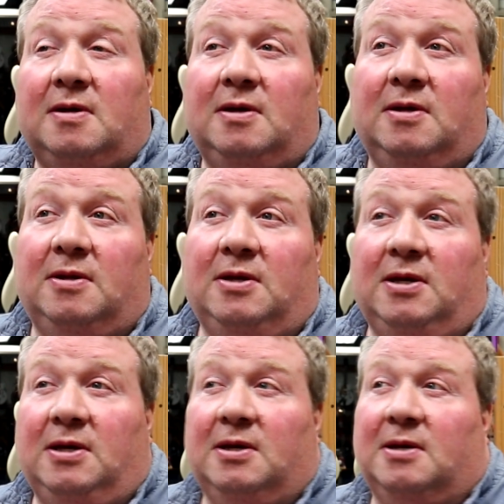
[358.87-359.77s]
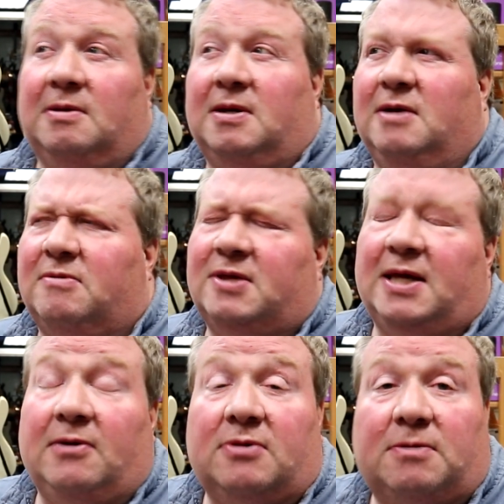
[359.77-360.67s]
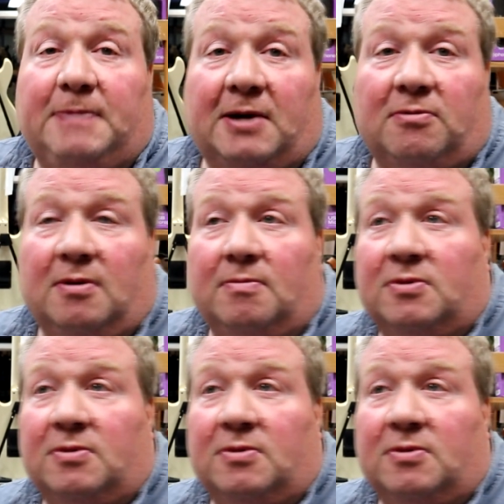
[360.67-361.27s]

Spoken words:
kind of sound spectrum.